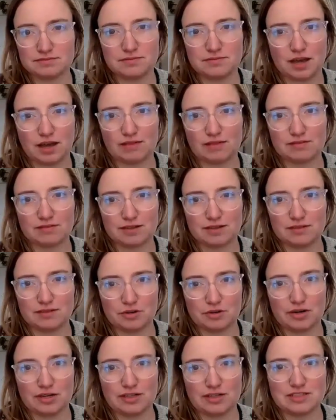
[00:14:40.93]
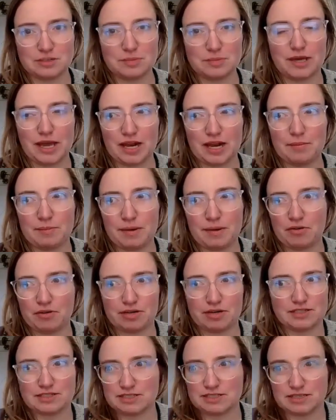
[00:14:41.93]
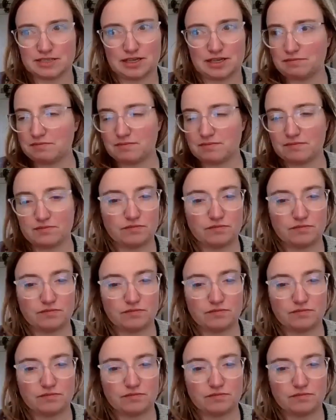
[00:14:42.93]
yeah uh, there needs to be an amount because like